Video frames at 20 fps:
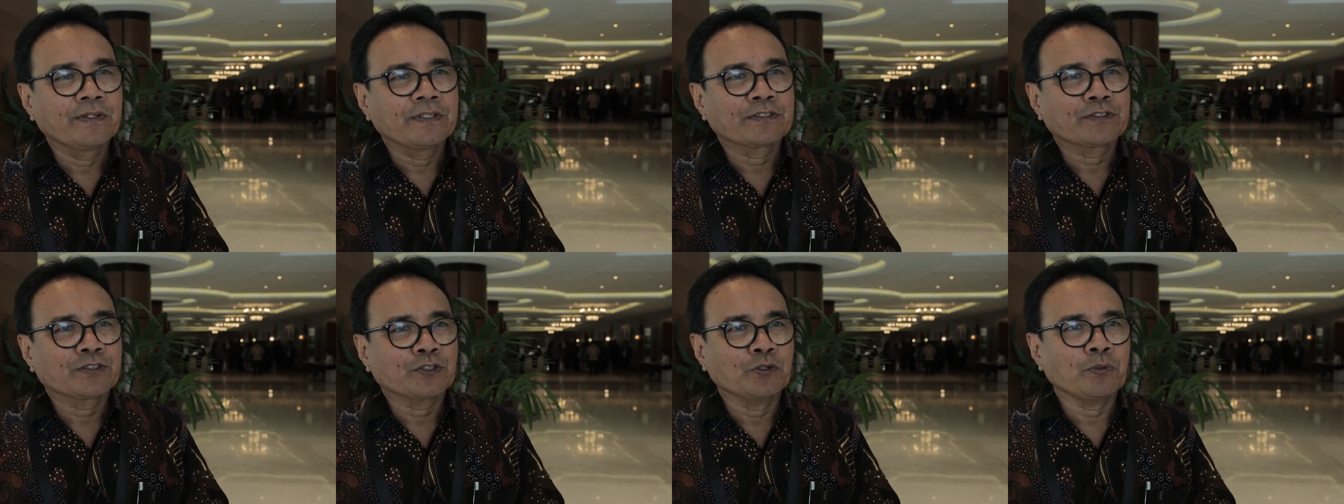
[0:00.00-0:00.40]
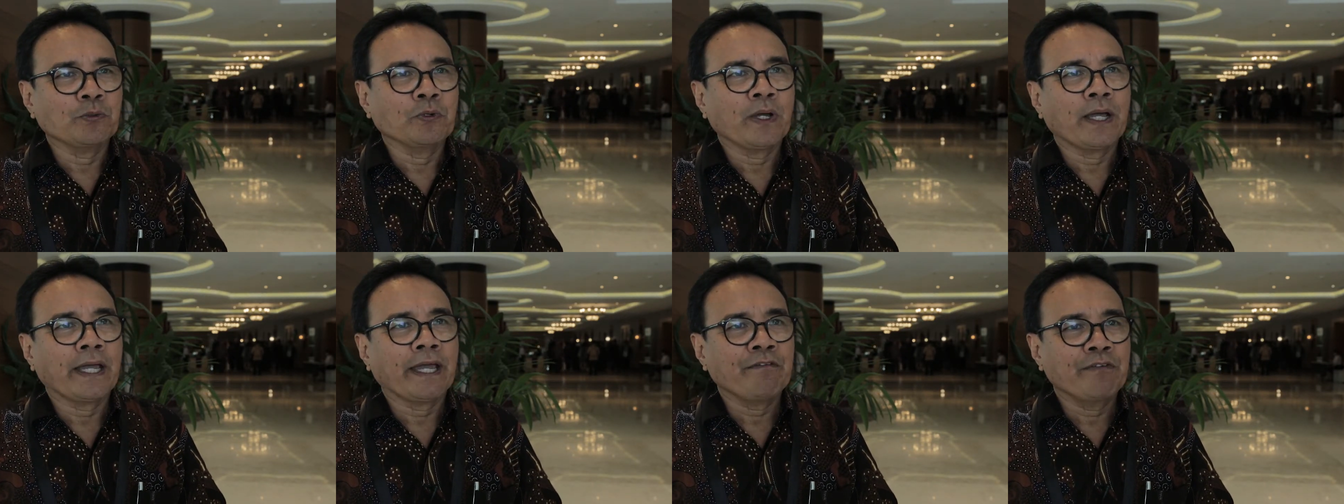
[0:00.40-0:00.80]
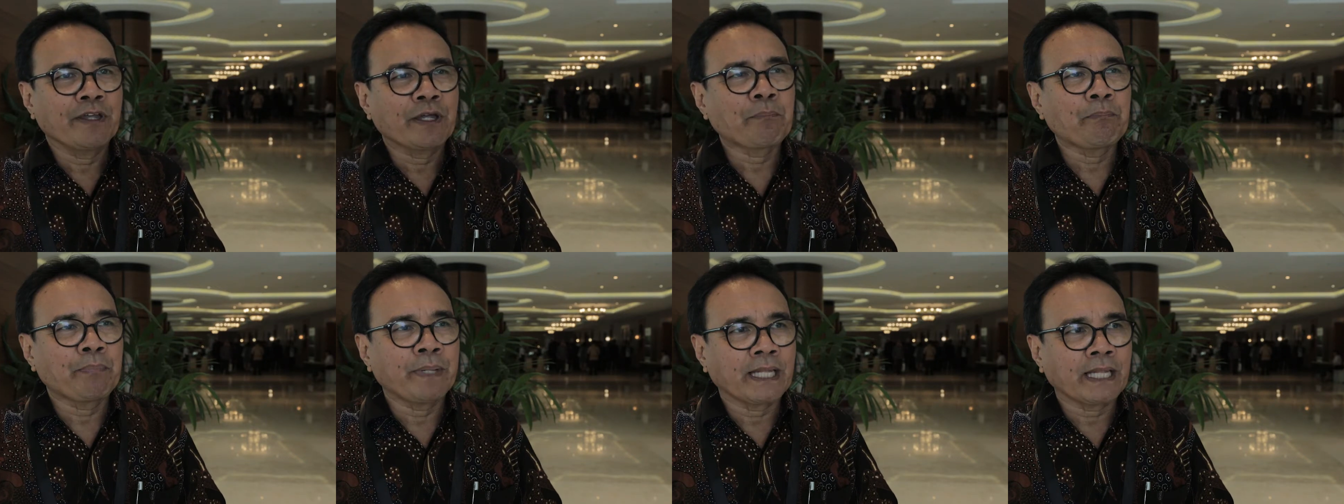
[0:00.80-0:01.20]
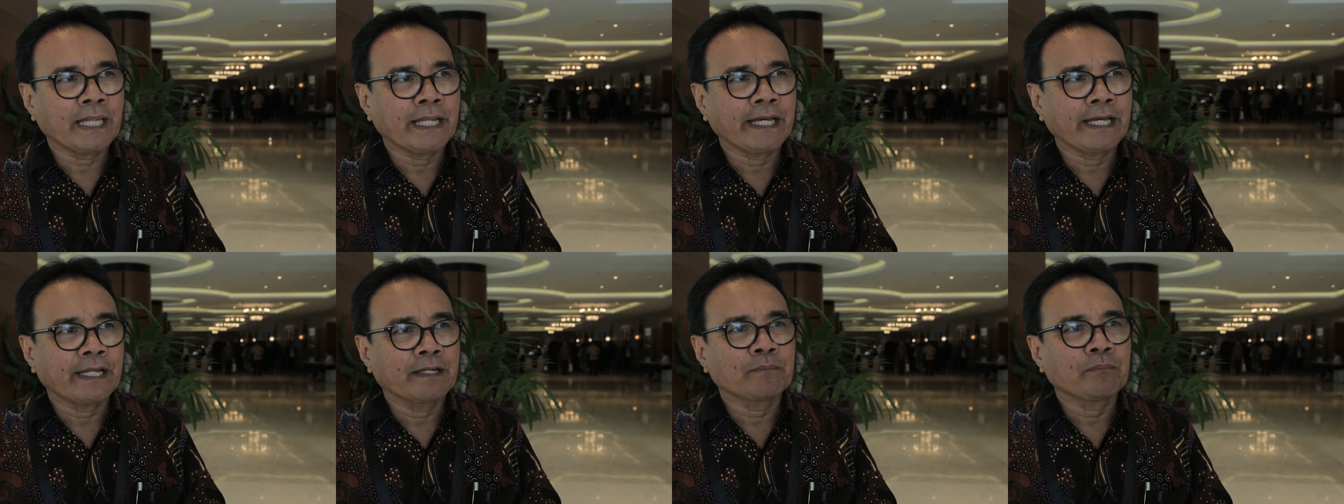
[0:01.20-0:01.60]
So having
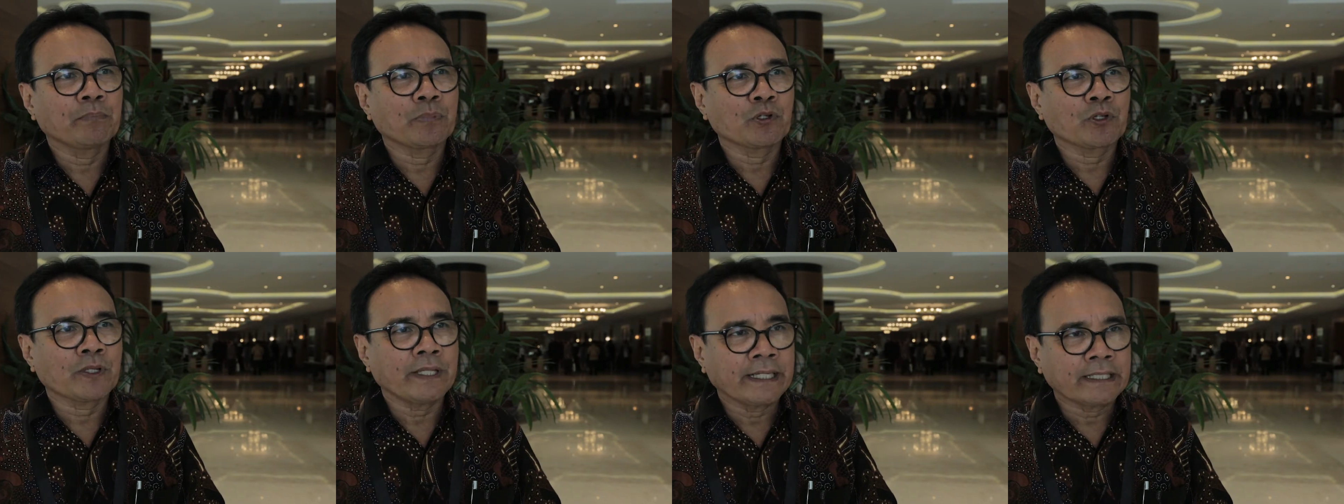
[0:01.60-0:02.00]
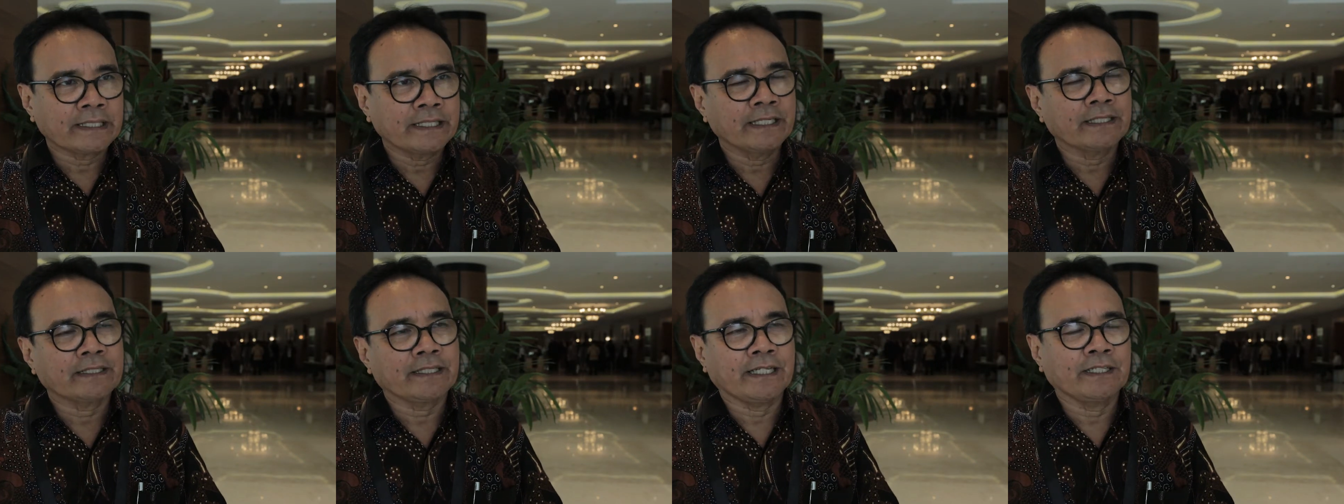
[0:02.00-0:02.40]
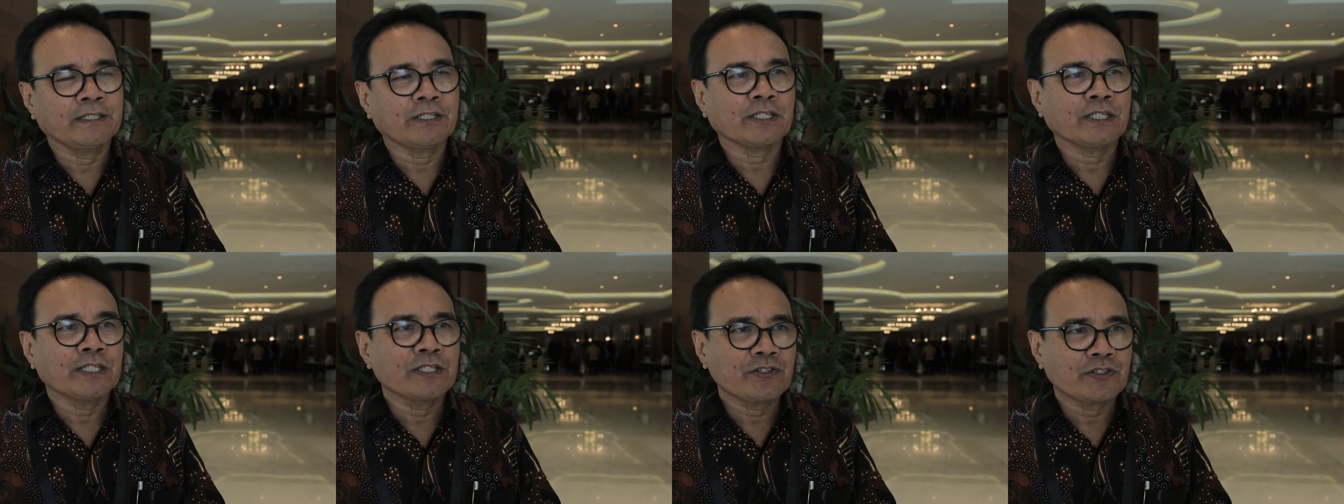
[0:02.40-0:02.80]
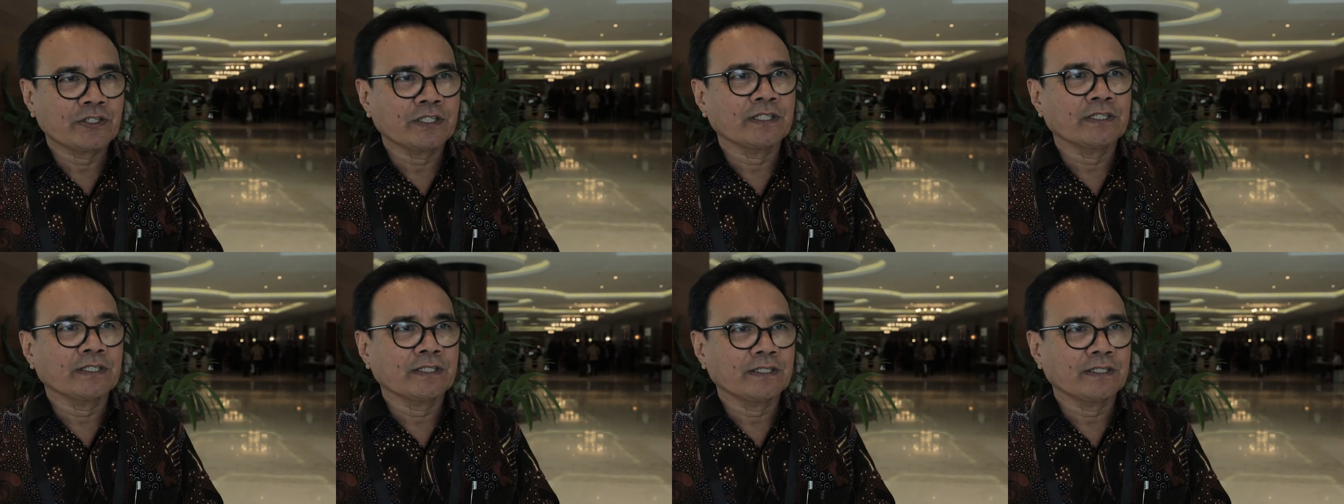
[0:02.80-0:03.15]
peatland protected in the region